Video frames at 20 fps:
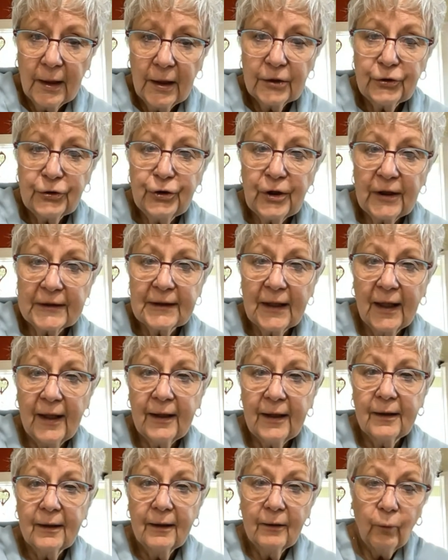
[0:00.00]
just
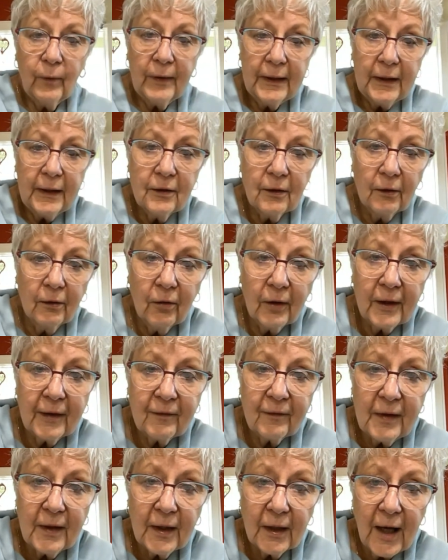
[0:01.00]
like we need to look
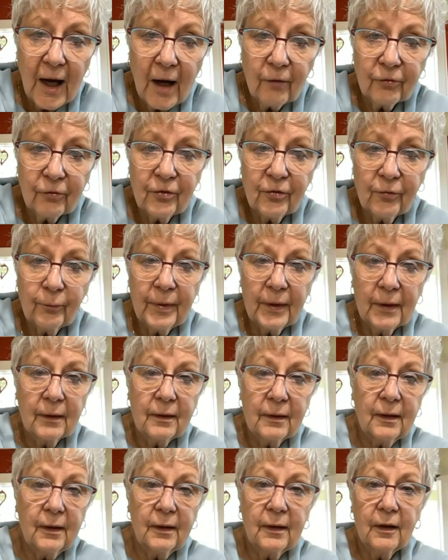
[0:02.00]
at the
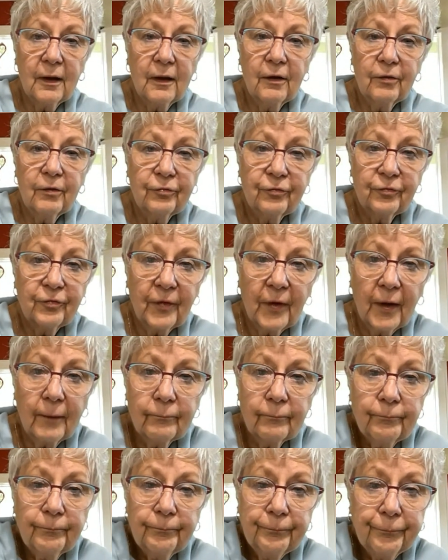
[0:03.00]
accountability of
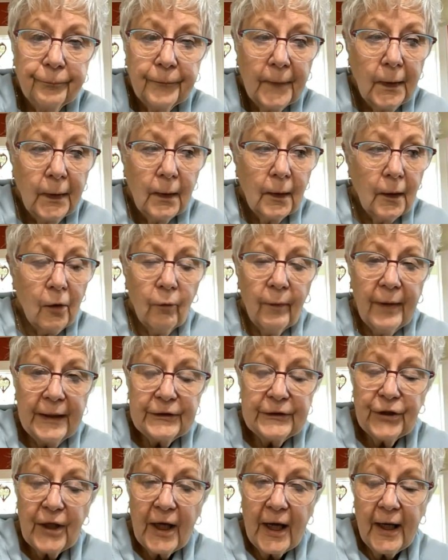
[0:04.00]

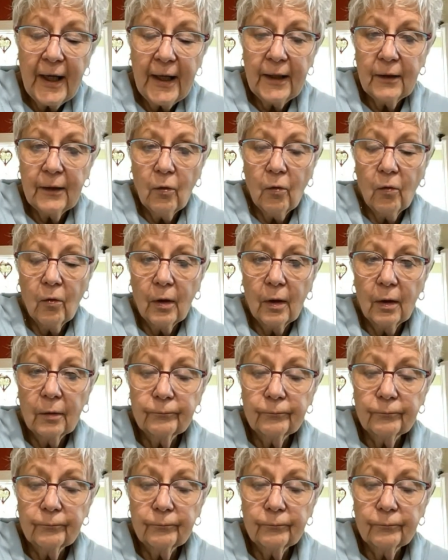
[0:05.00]
OHA or